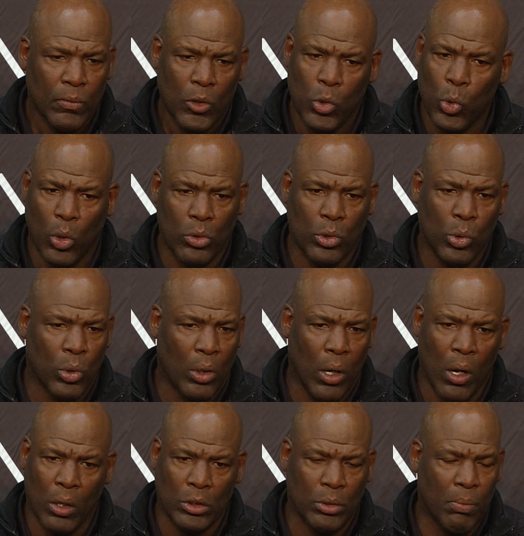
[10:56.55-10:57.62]
who are doing
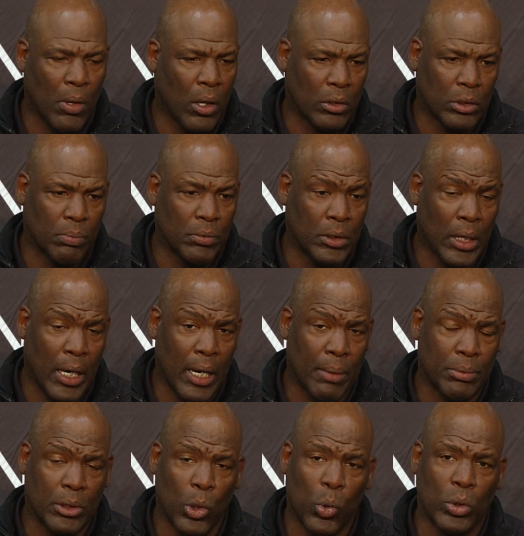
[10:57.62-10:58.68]
awesome, awesome
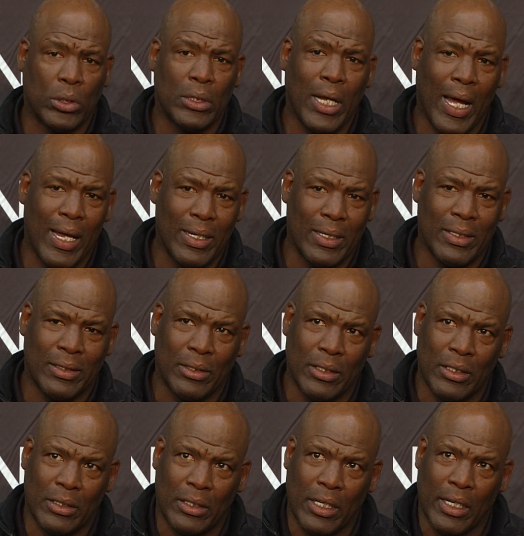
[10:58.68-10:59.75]
jobs. So it's not it's
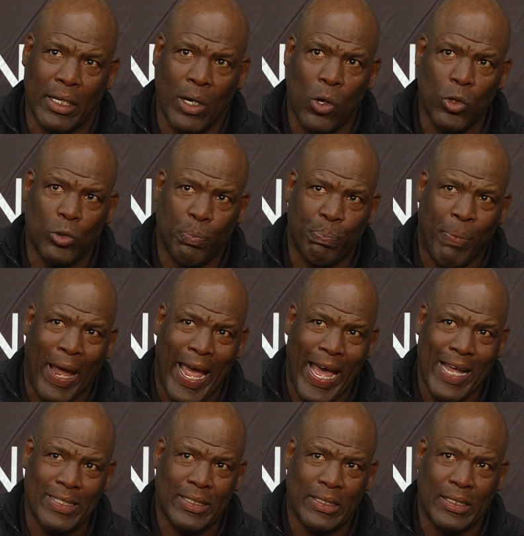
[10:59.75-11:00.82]
it goes
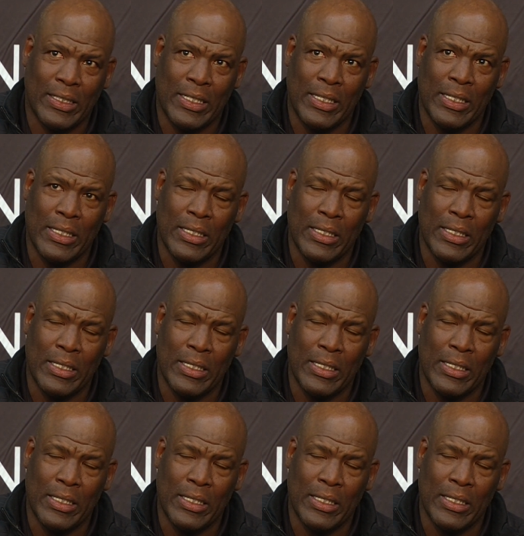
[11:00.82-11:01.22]
past the